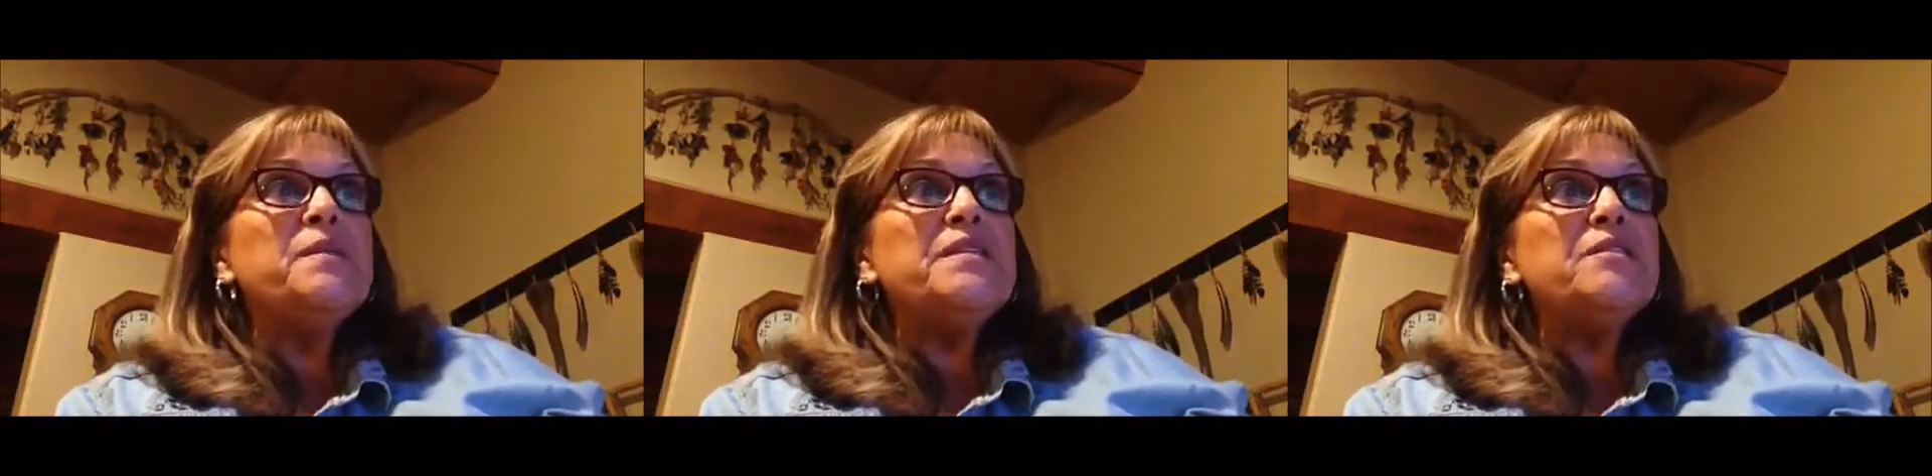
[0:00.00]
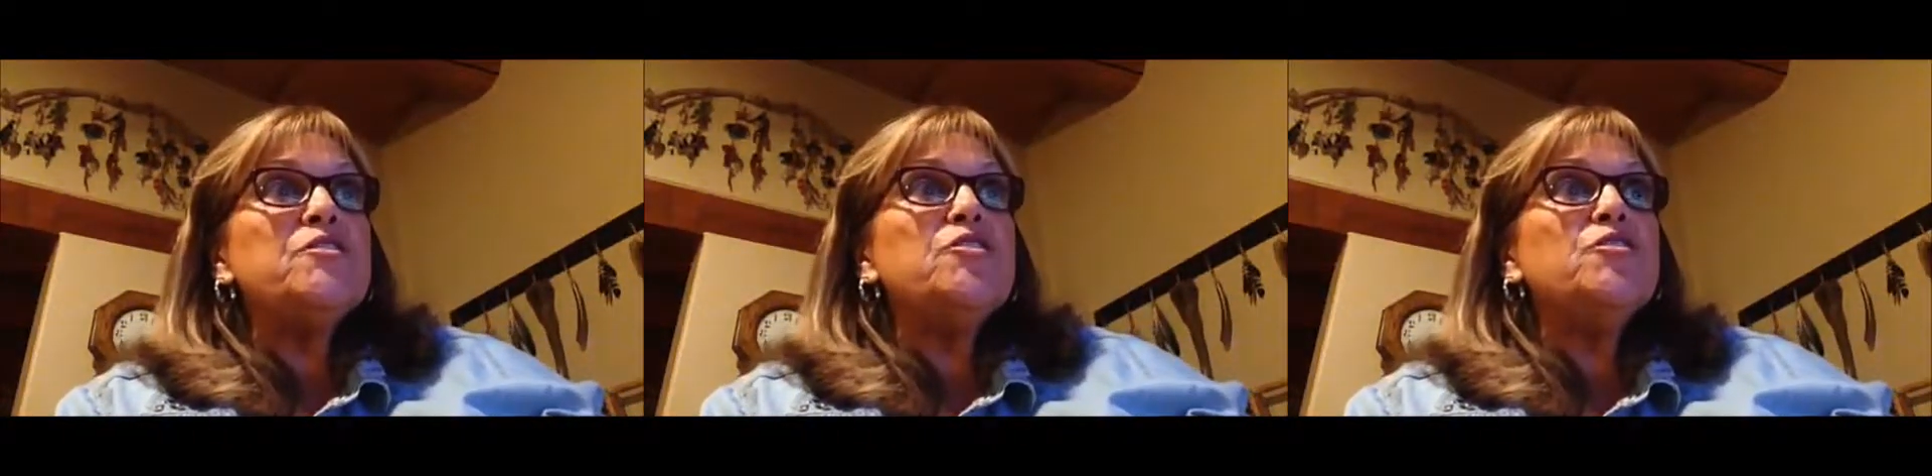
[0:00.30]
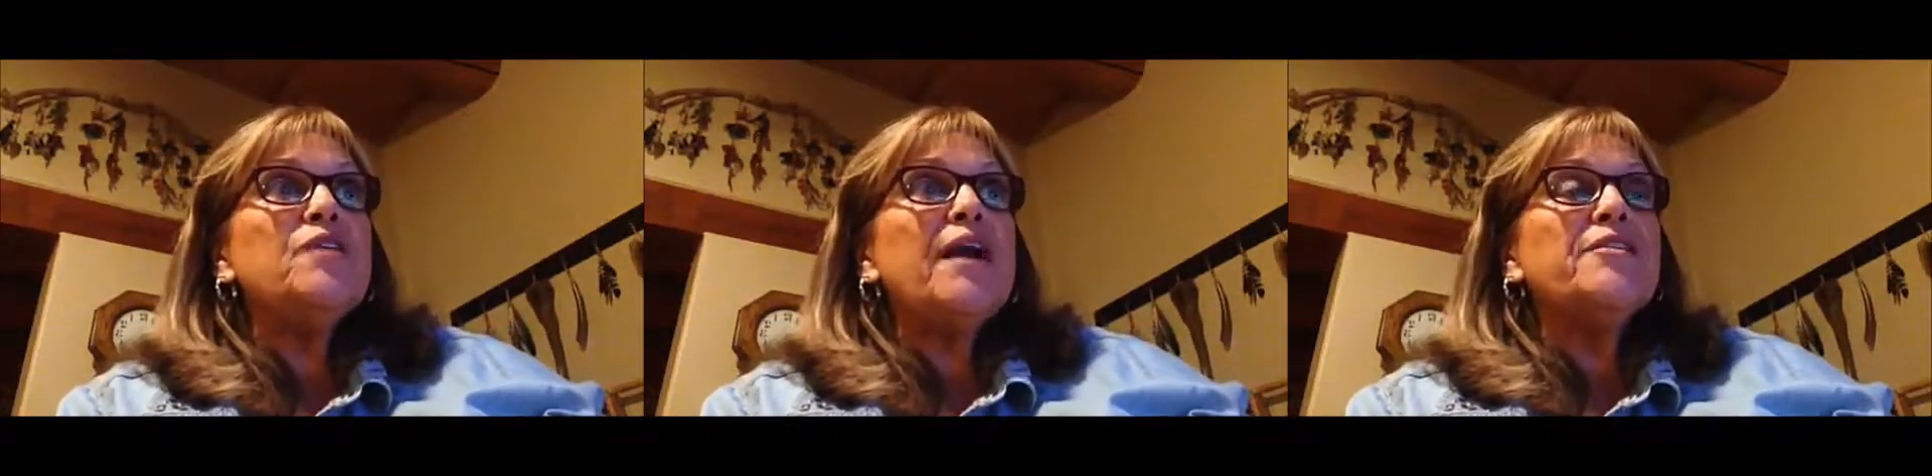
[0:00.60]
since
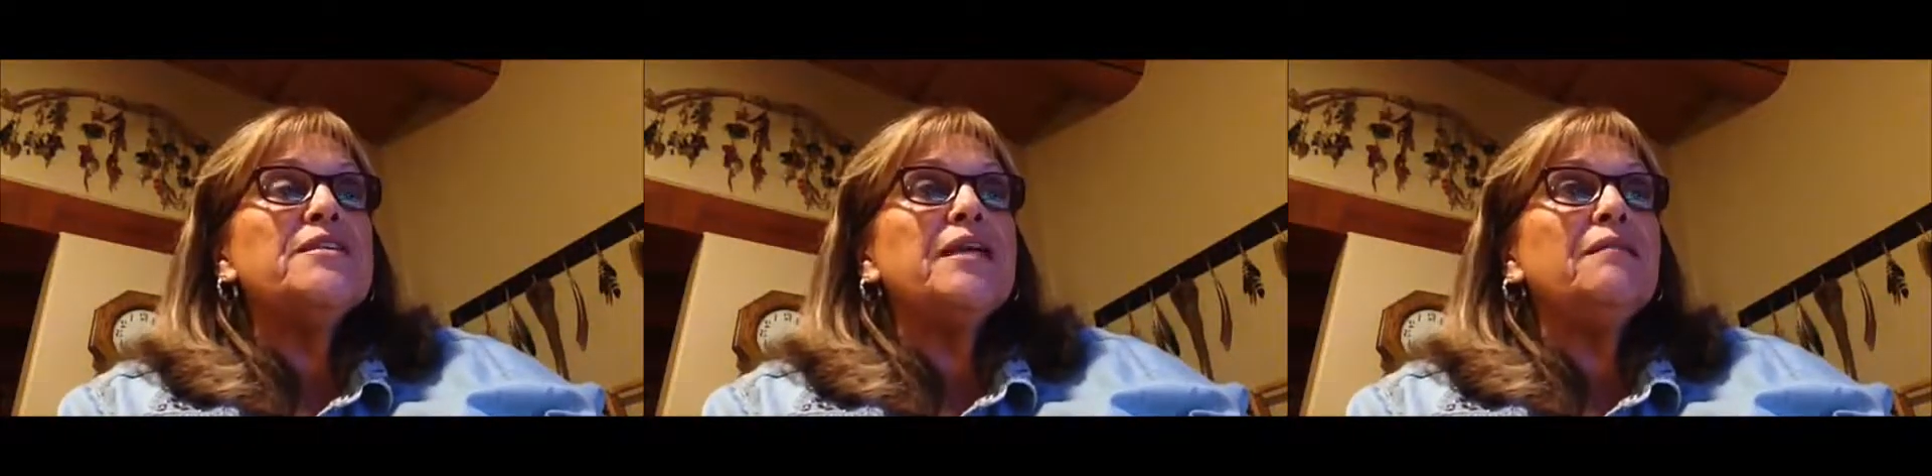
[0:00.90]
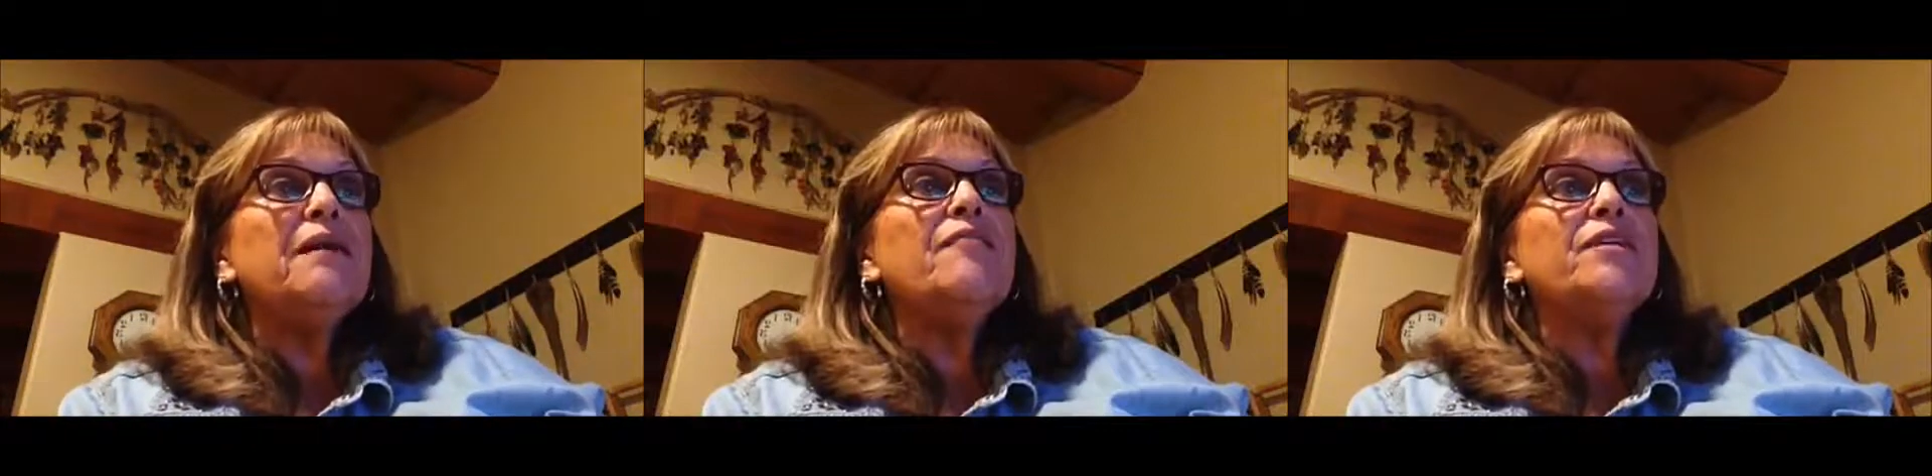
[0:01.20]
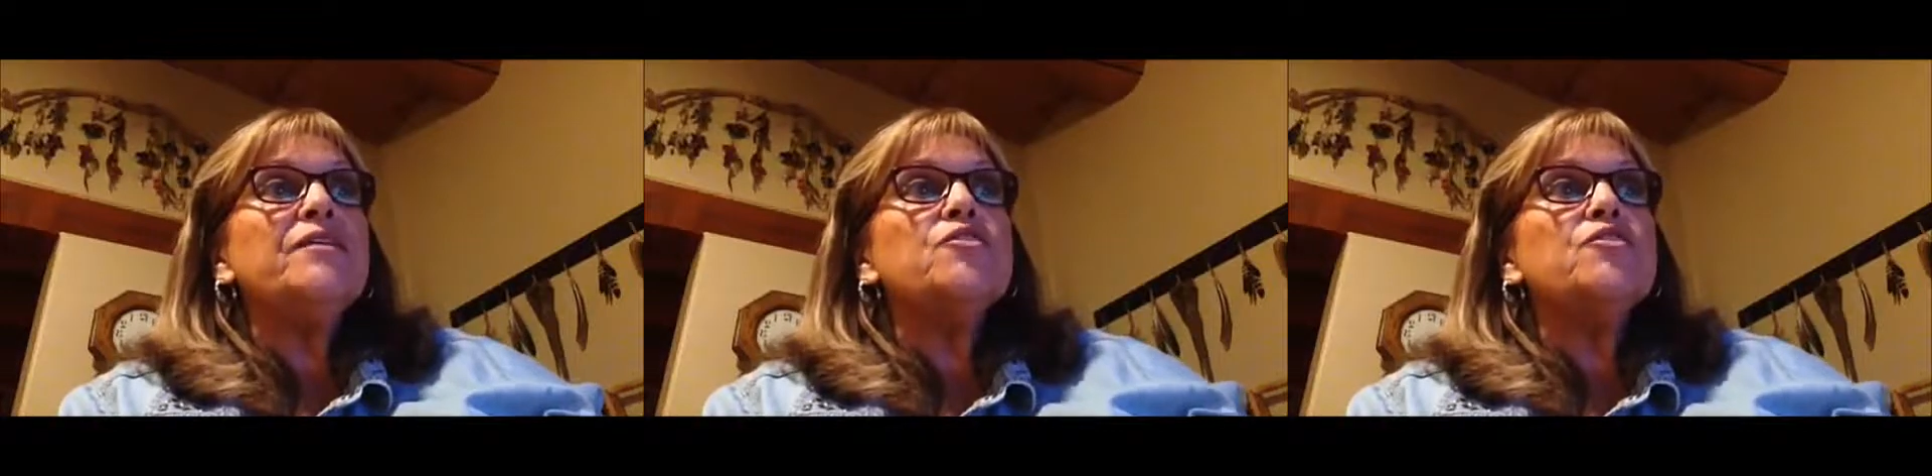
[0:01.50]
2011,